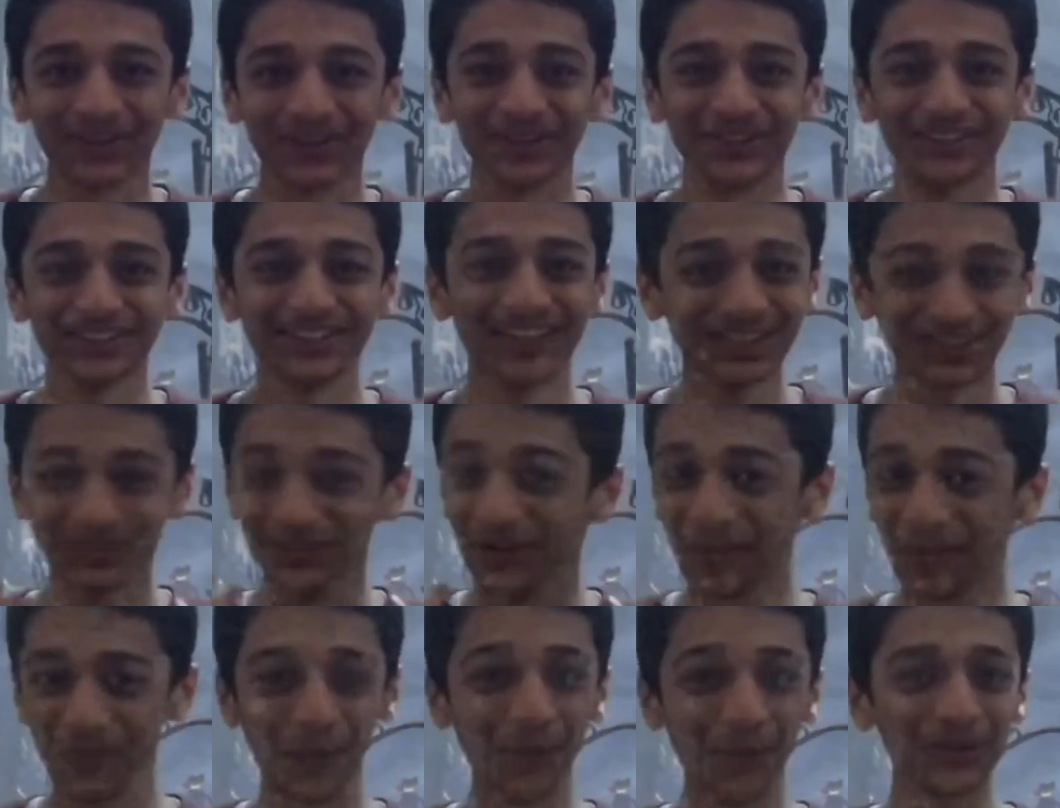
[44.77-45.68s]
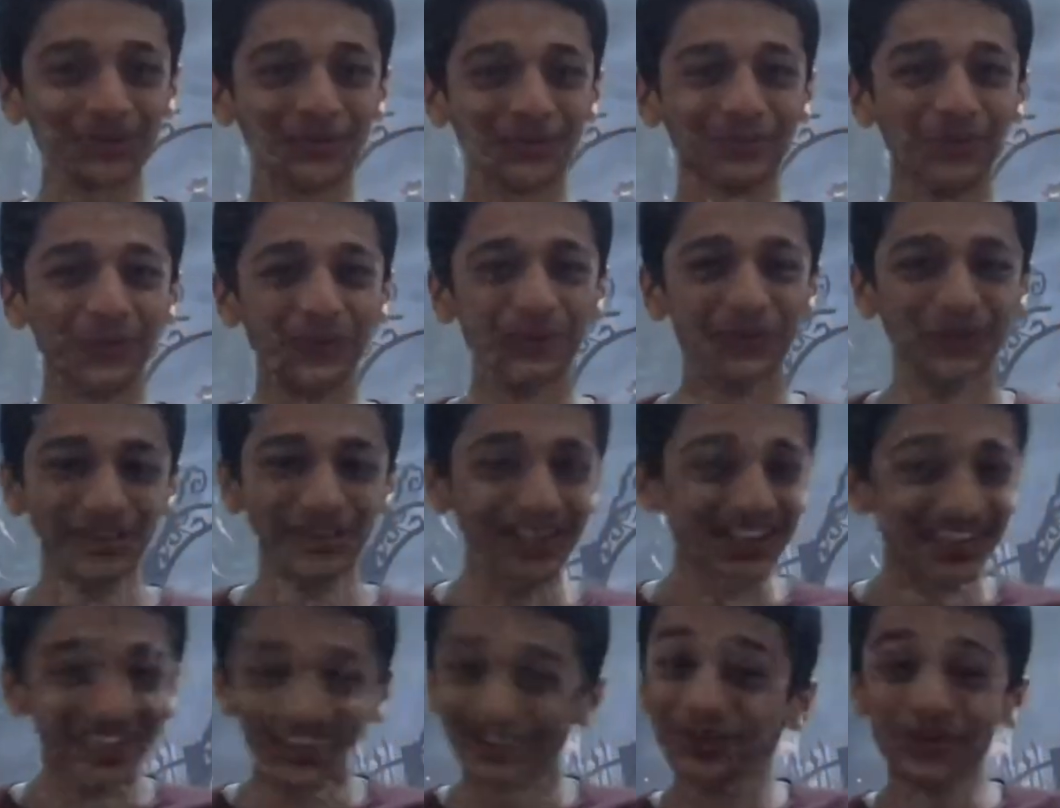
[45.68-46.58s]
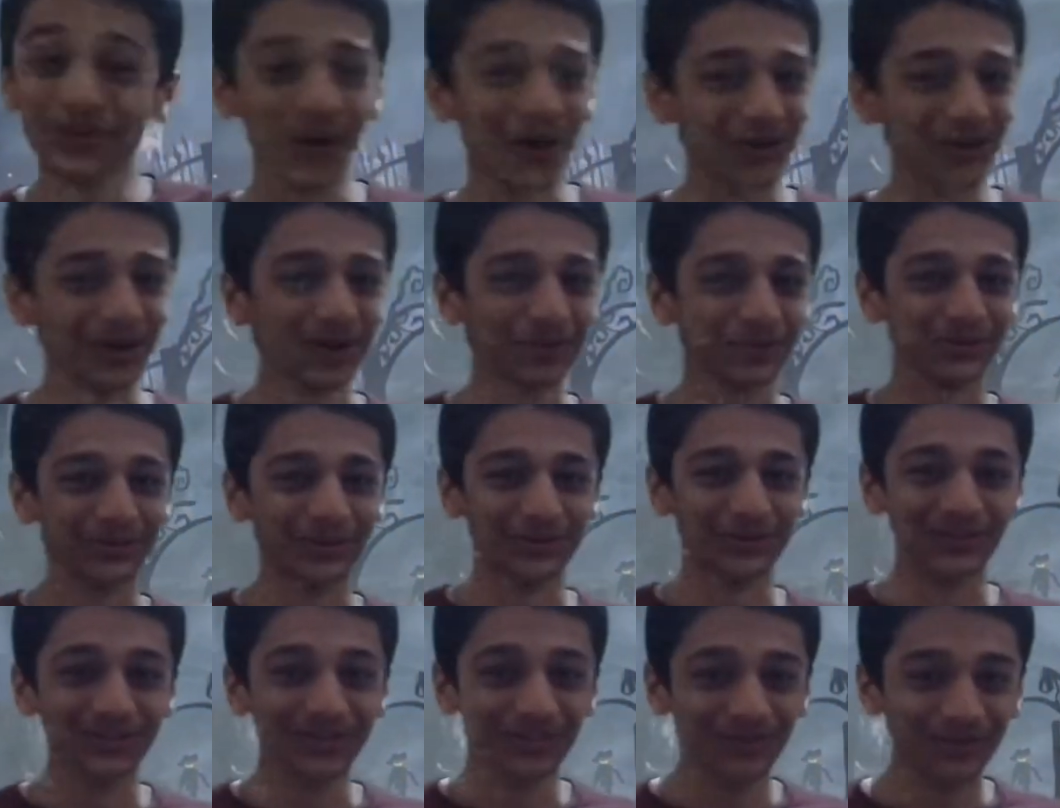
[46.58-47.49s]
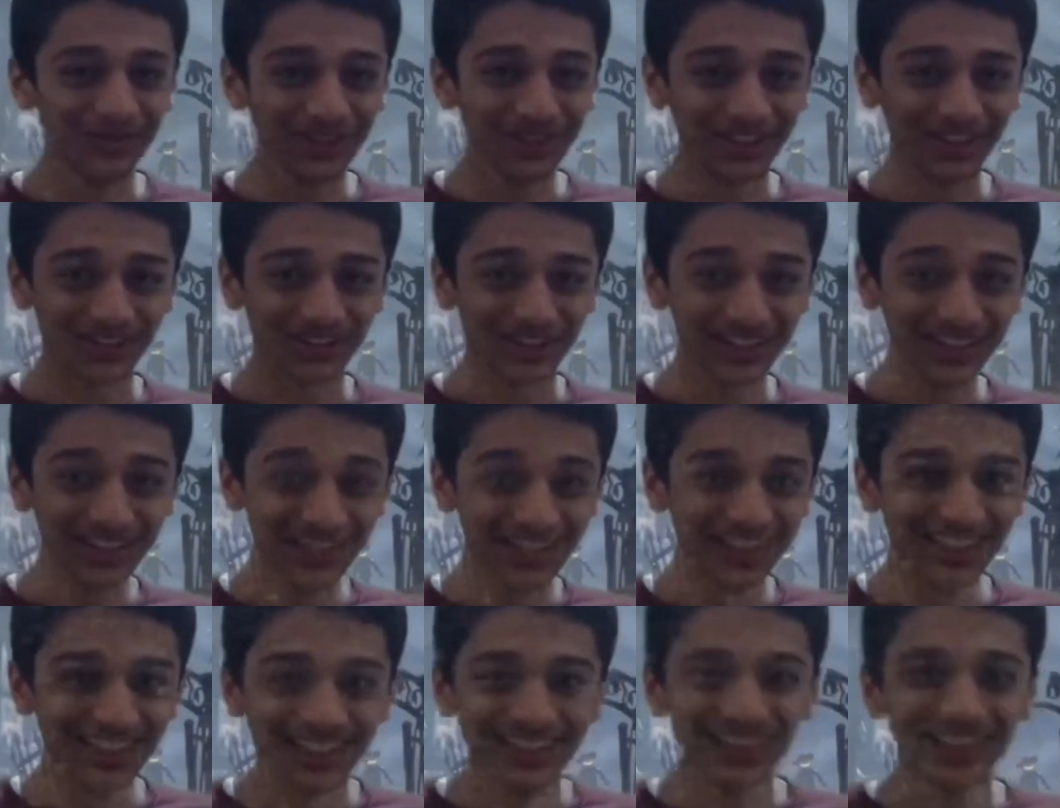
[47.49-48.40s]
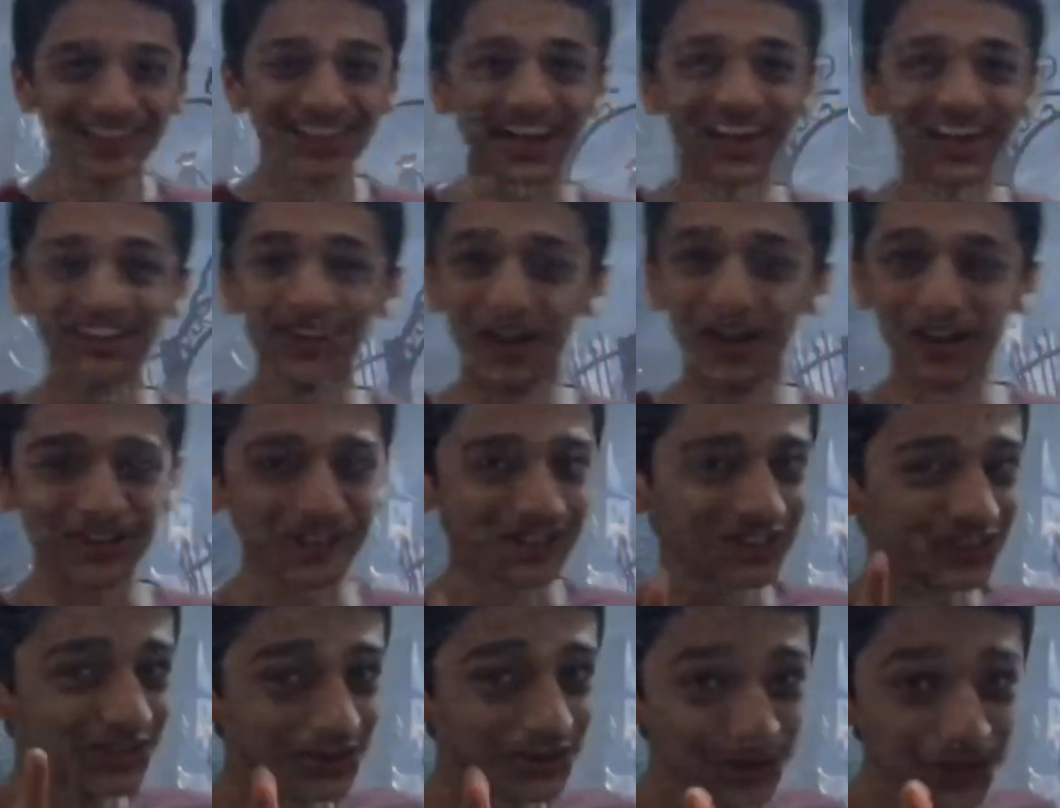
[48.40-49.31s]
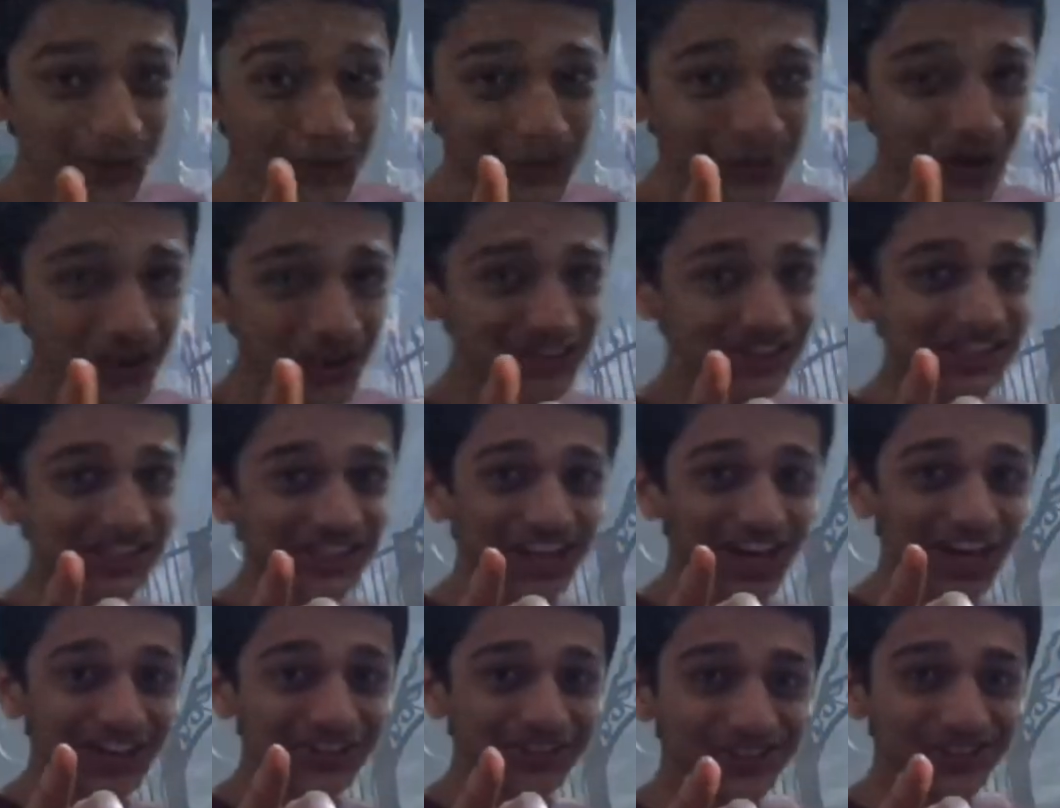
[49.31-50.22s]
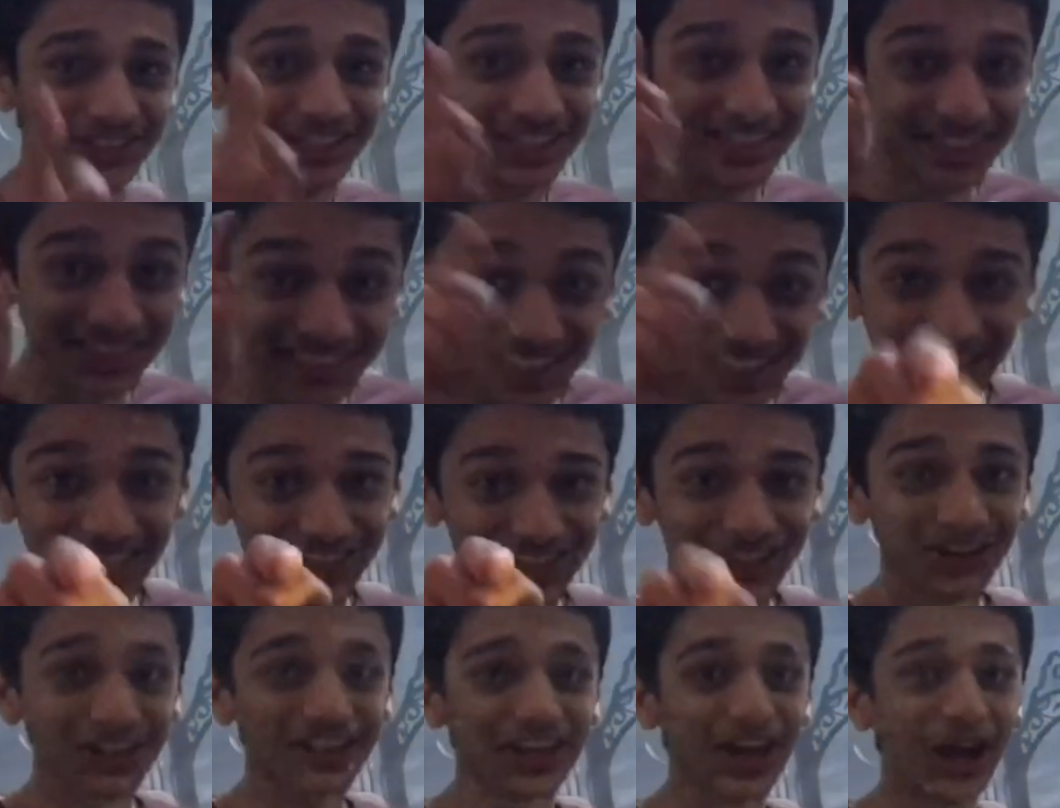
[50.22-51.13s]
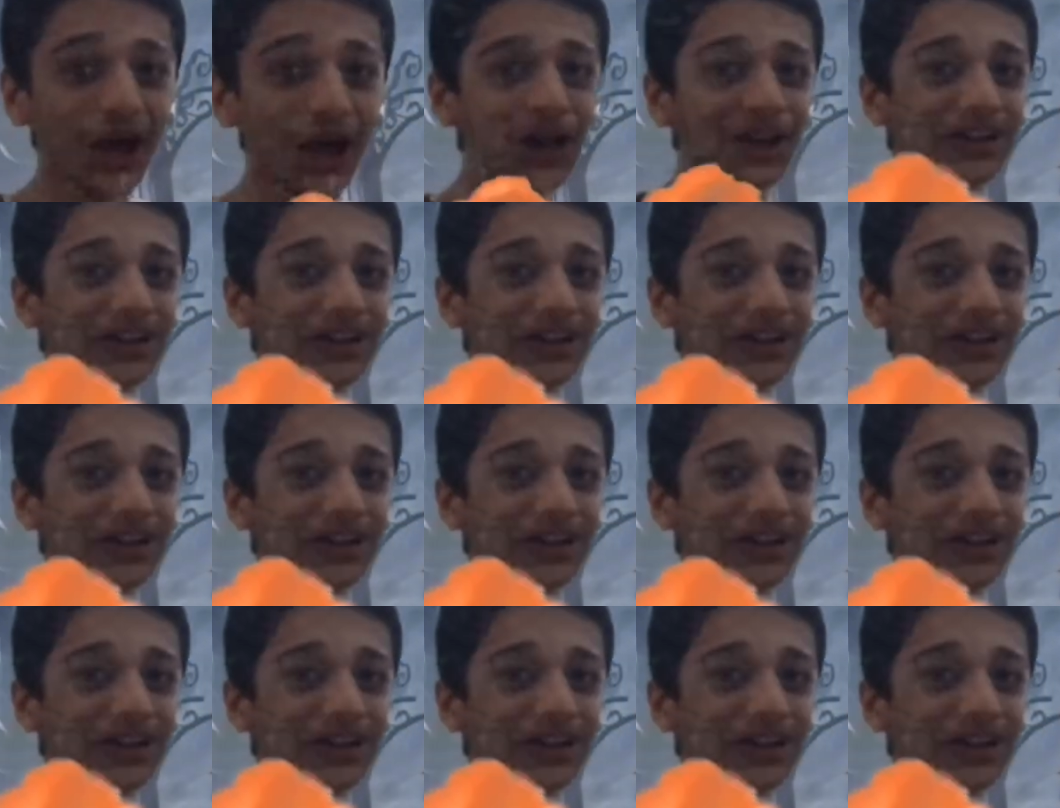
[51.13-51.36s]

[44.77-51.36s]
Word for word: that's not possible. You can't upload weekly. And I, to you I say that, yes I can.